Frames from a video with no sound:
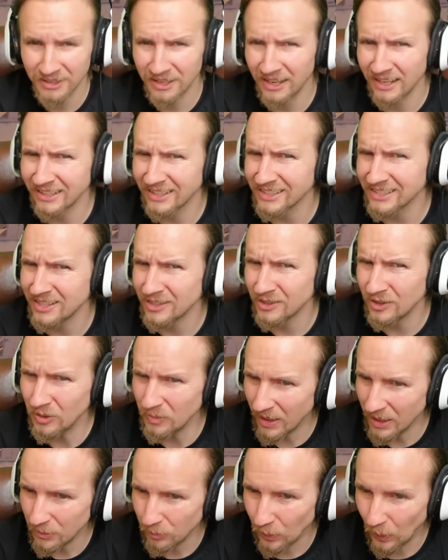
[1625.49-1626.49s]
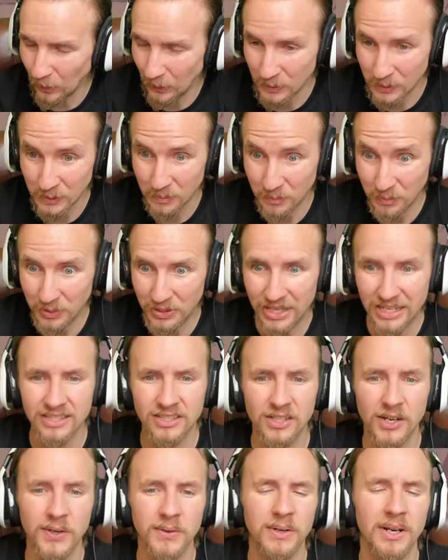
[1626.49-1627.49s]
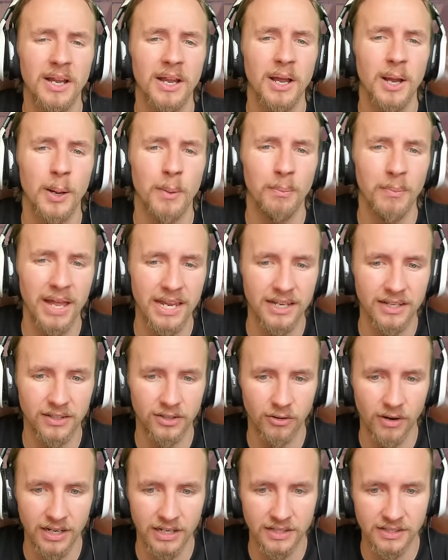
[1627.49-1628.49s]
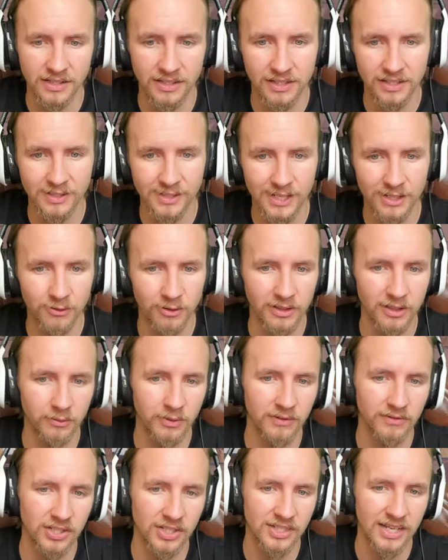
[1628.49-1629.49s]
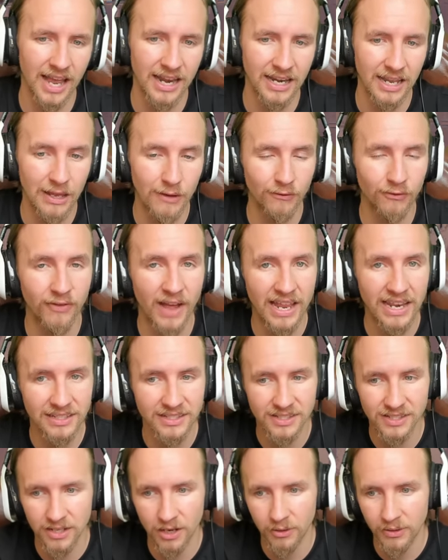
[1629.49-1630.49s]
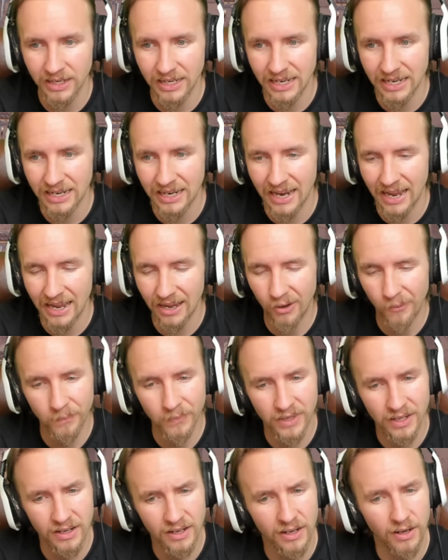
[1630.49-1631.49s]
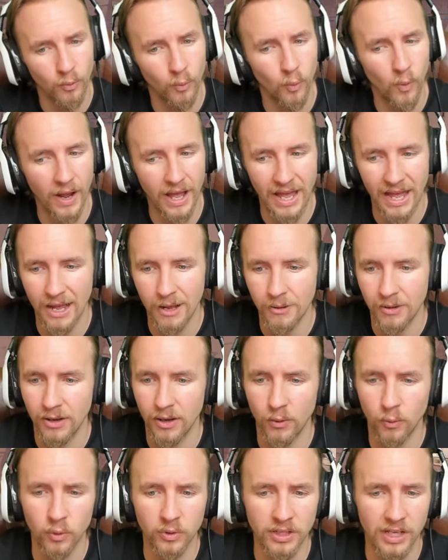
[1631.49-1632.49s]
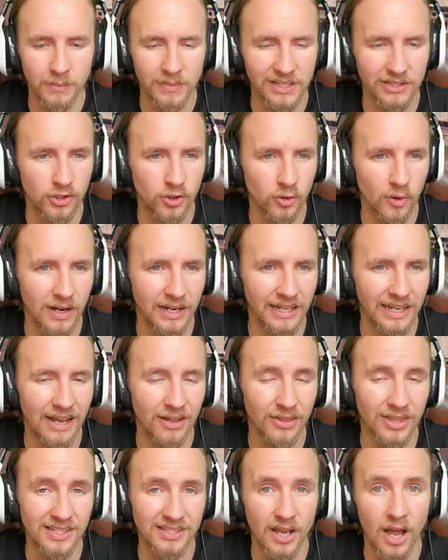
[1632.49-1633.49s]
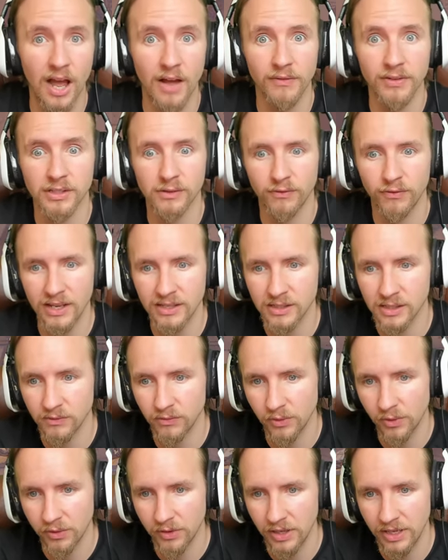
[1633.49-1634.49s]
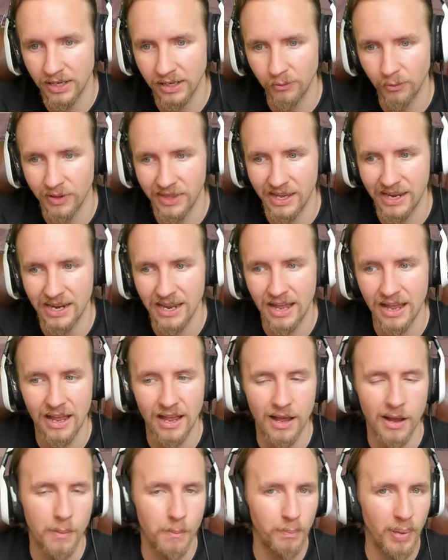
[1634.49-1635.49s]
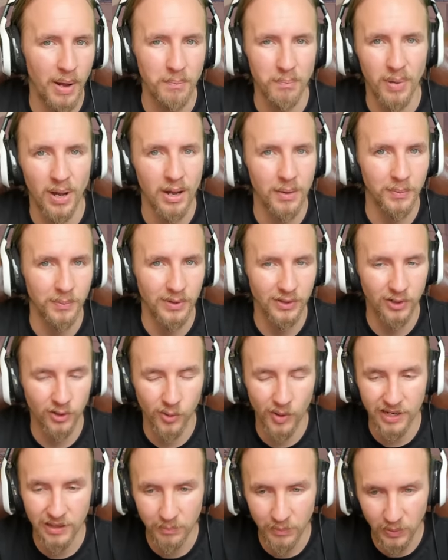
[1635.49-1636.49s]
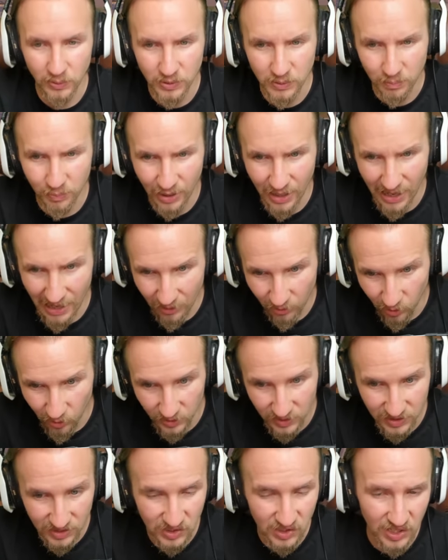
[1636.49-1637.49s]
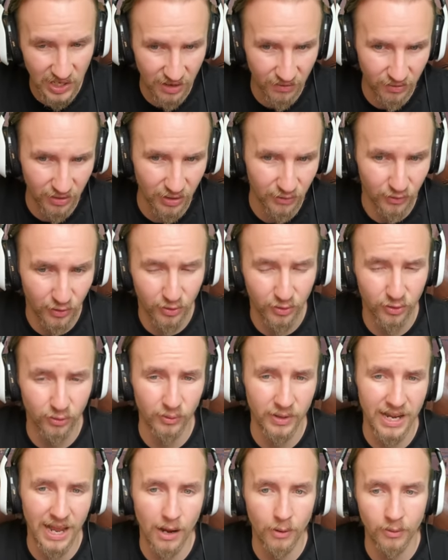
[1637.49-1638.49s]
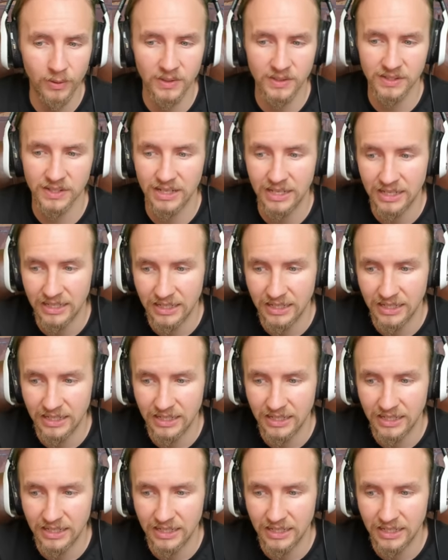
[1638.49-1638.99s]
I guess they do make bonds, but they don't make credits. And considering that we've just had events going in now where we are trialing out this Harvest Festival thing where they pump up the credit multiplier on the server for three hours.